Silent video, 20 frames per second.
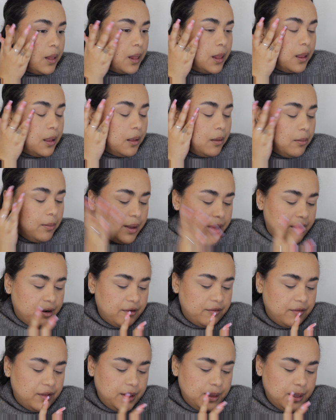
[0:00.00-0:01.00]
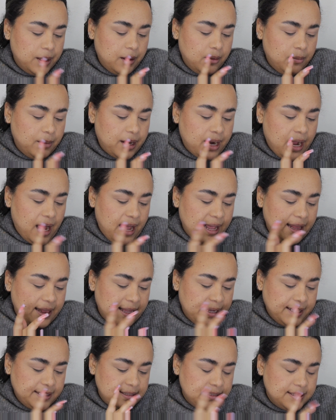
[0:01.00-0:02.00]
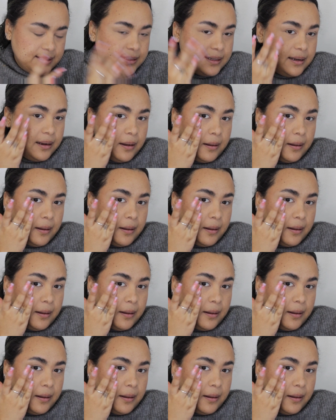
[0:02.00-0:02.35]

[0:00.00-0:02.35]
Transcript: Little bit of highlight,